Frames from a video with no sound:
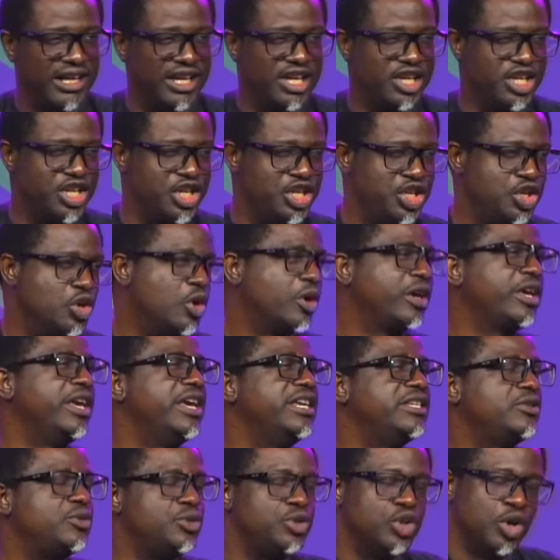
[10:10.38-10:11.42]
Your
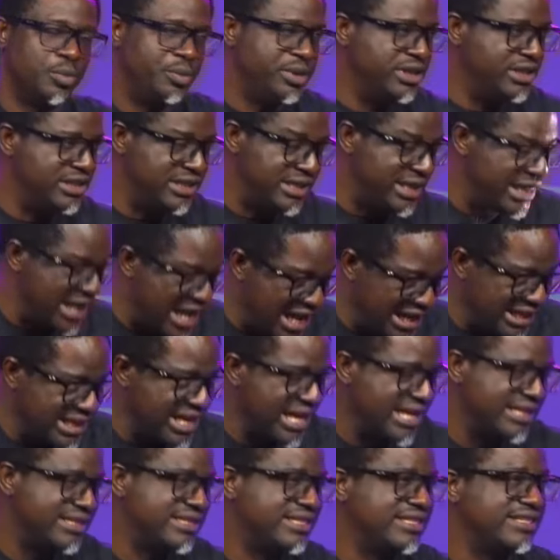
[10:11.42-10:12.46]
case will not be like
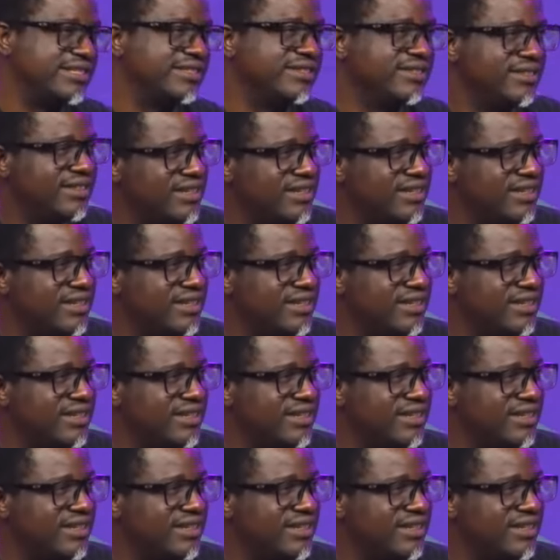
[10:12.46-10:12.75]
that.